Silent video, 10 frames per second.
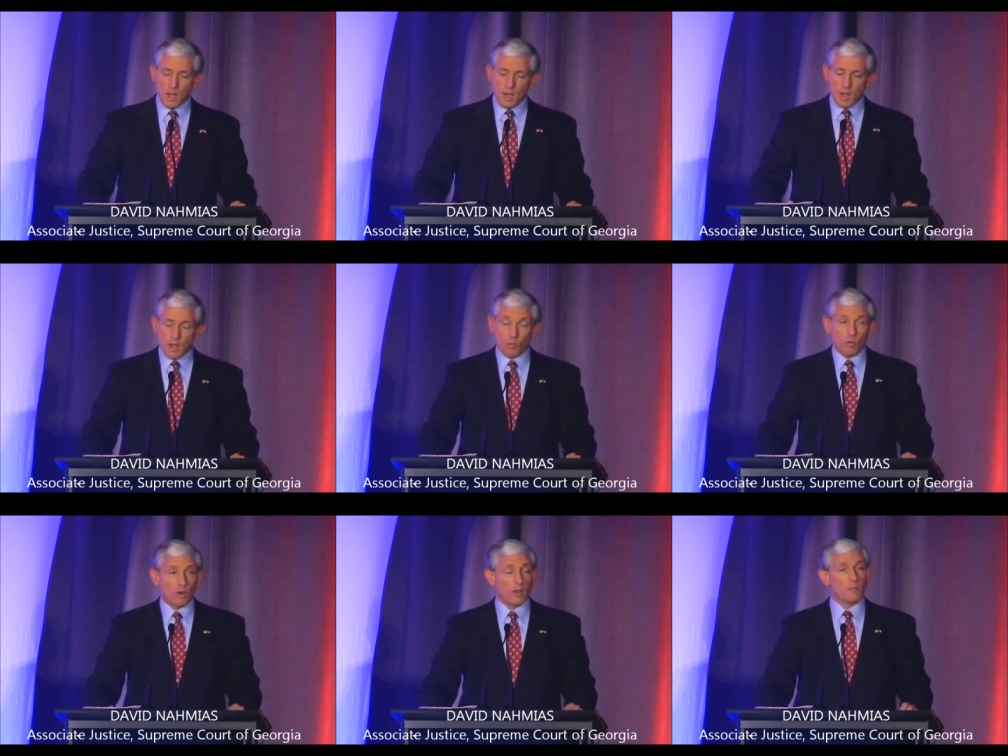And we
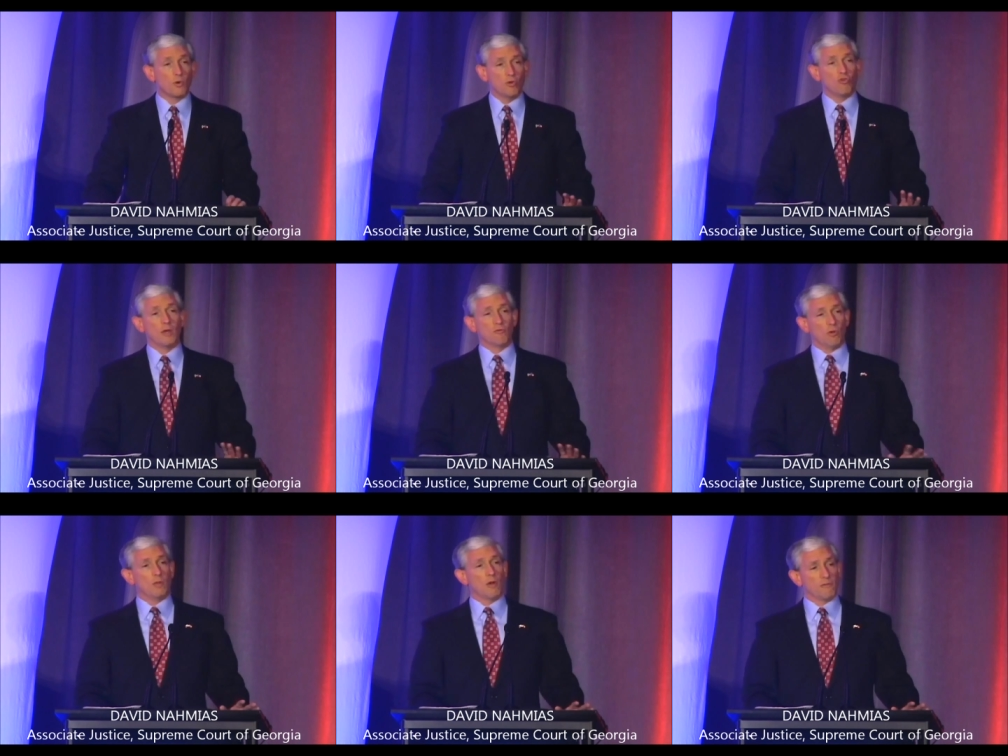really appreciate,
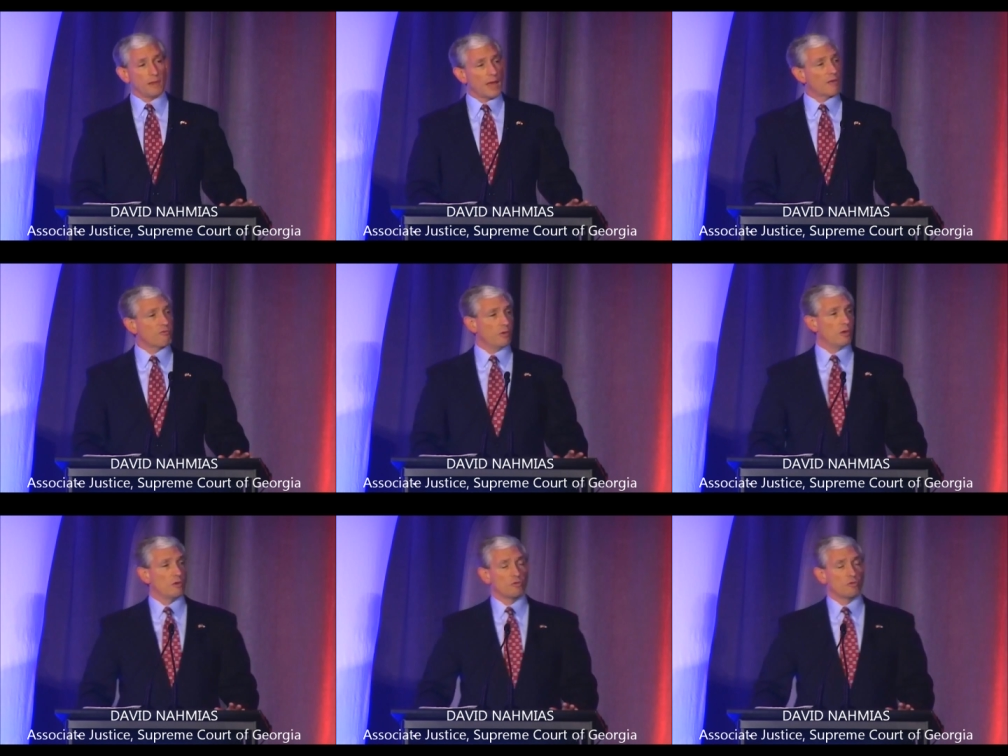over the last few years,